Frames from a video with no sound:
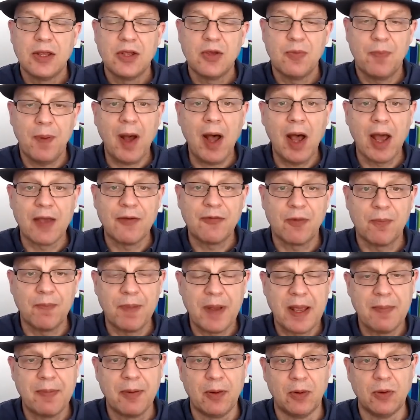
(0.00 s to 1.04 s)
buy from
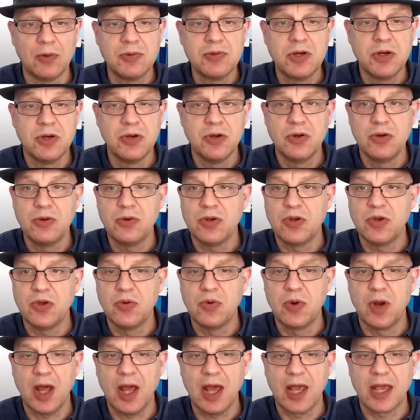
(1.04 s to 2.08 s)
people who
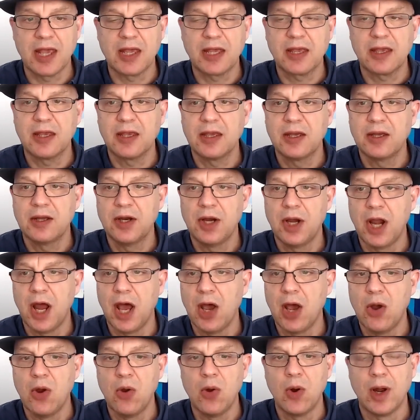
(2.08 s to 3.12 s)
you like,
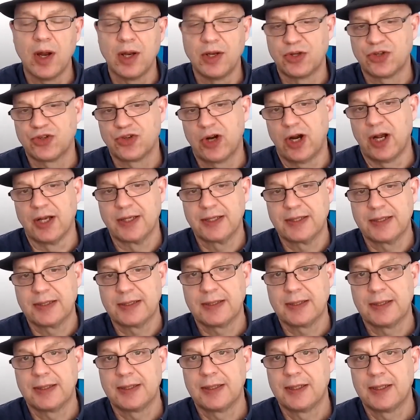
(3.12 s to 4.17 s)
know, and
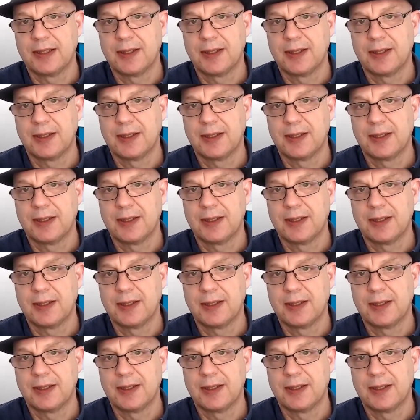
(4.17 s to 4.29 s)
trust.